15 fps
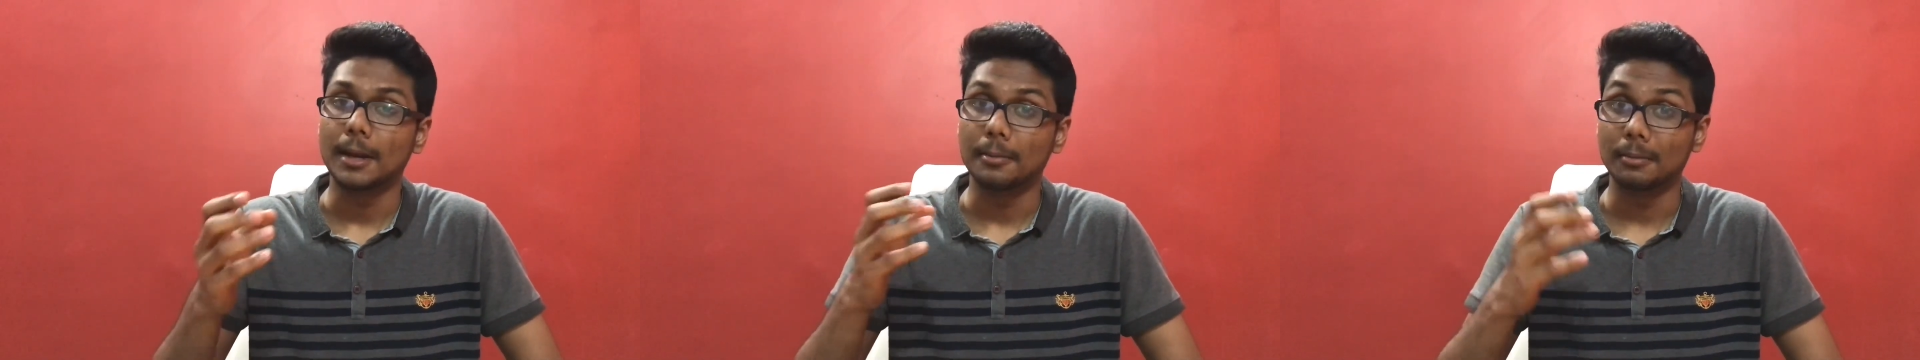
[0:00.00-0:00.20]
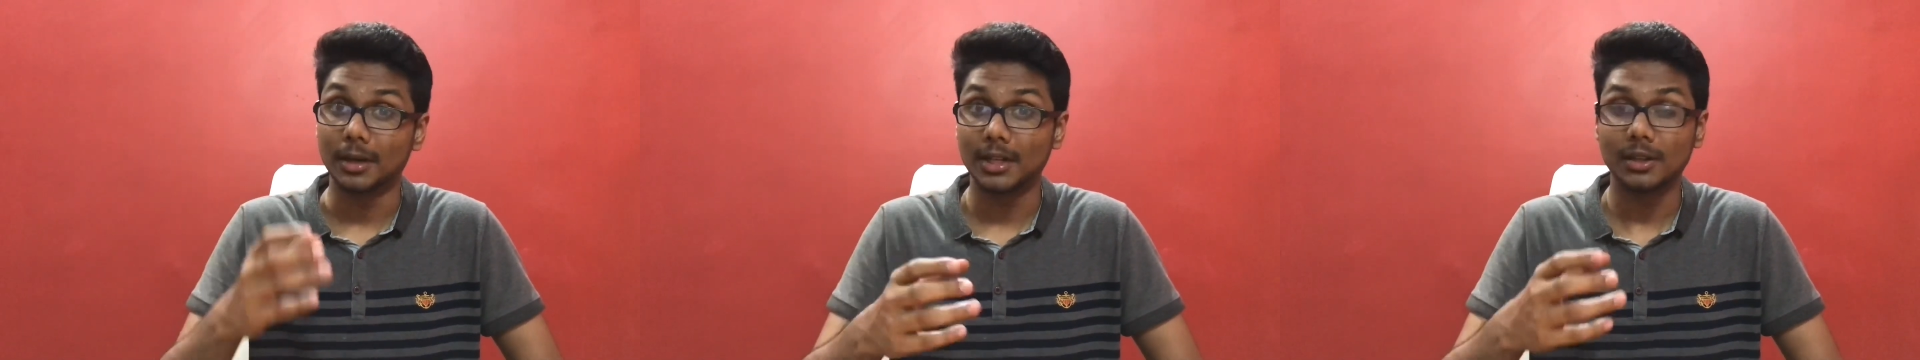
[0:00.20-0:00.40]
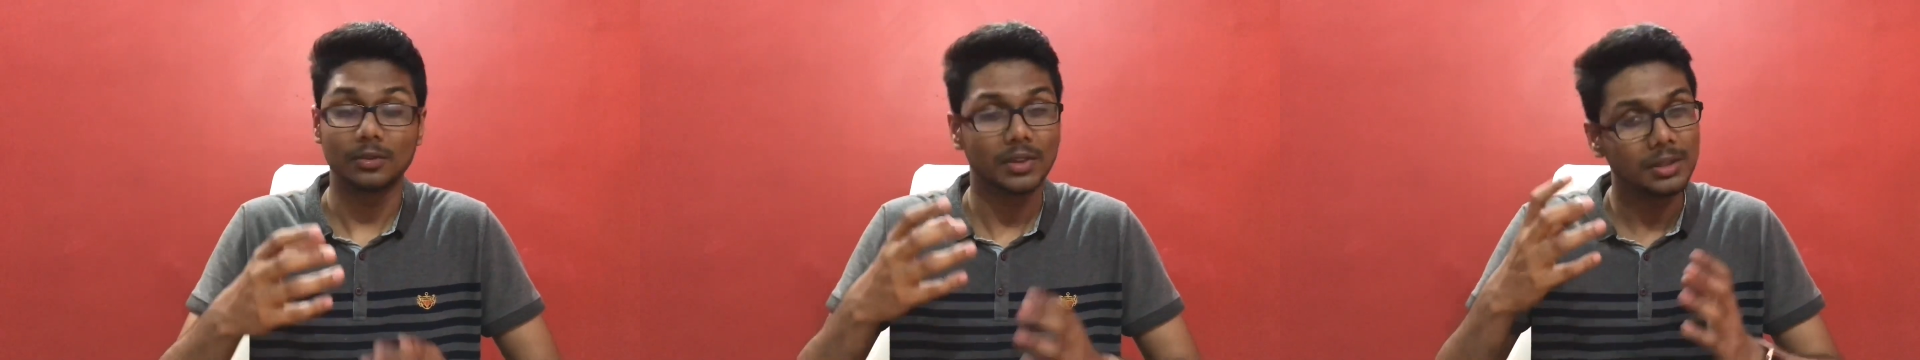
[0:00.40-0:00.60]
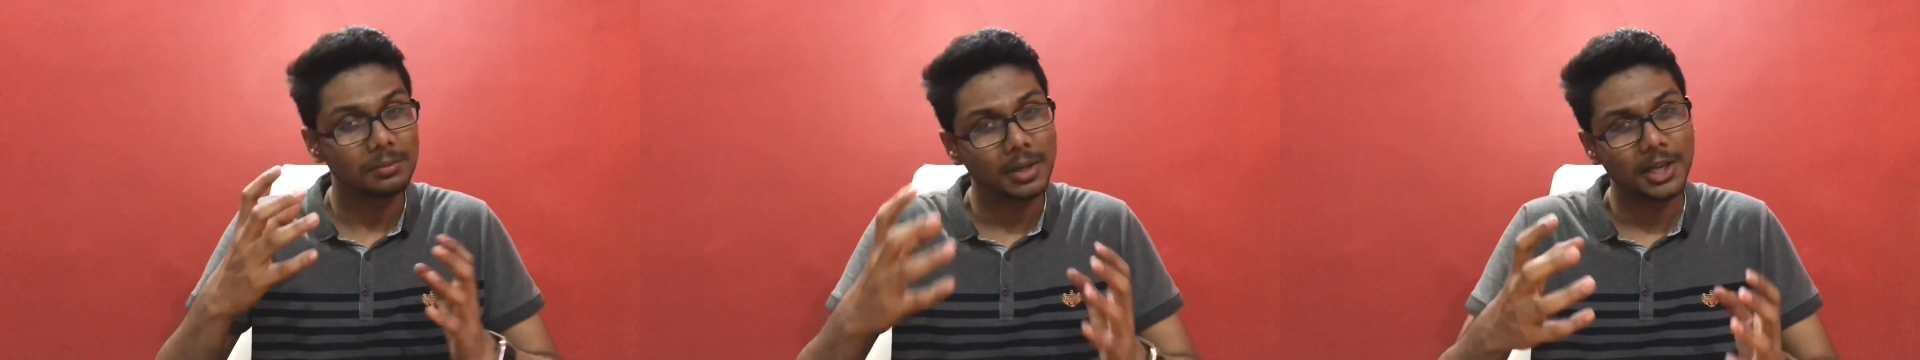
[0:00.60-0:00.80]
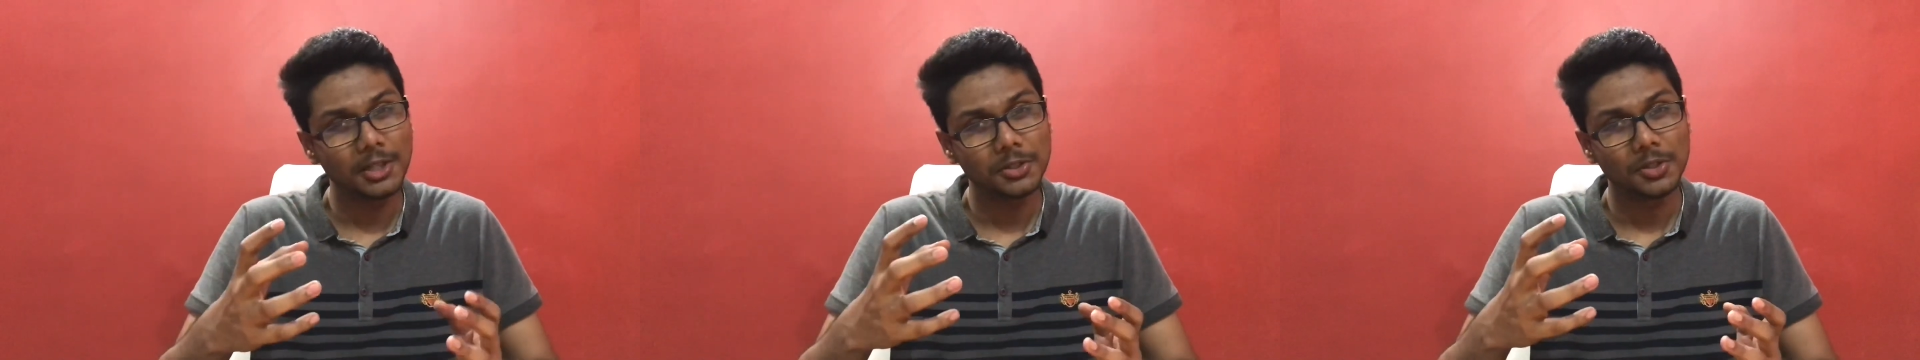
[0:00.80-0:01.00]
But with
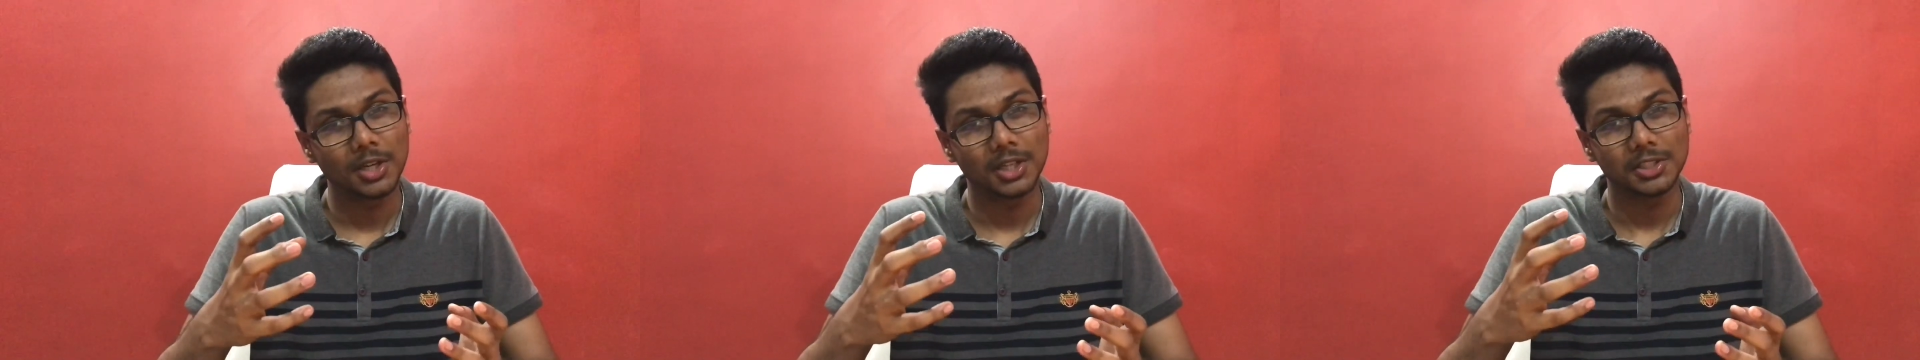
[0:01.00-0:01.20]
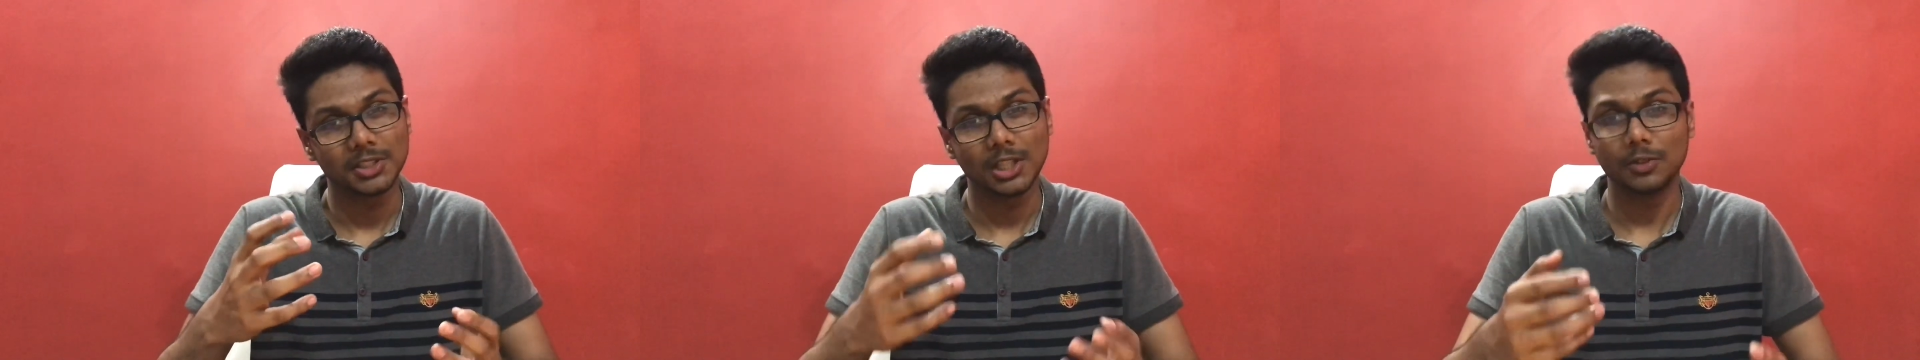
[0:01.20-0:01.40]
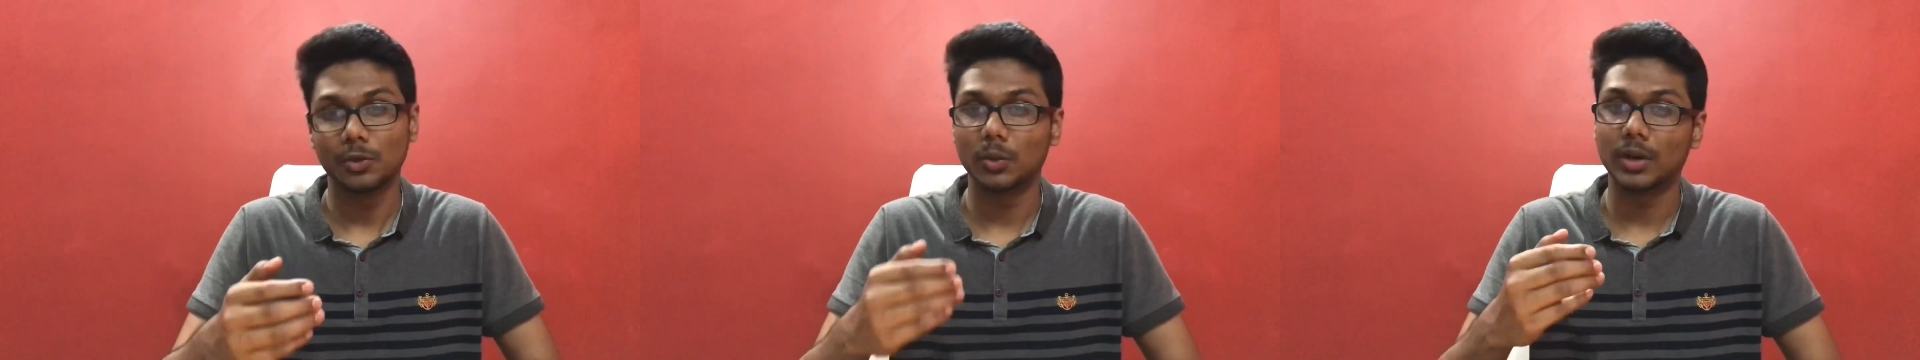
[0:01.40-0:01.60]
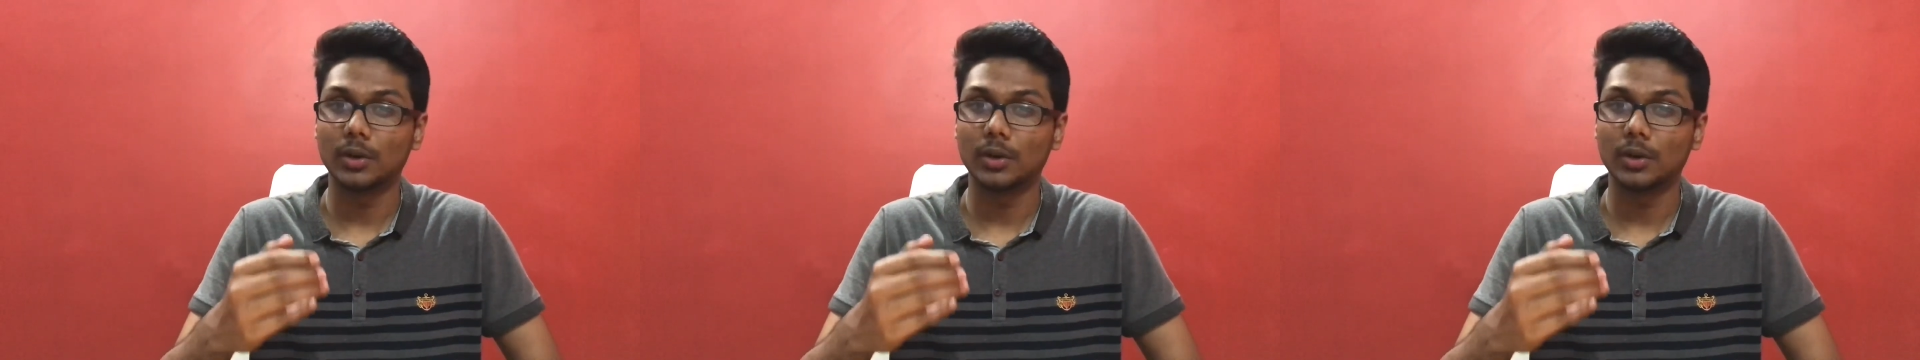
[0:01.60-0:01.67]
Meri Suraksha, we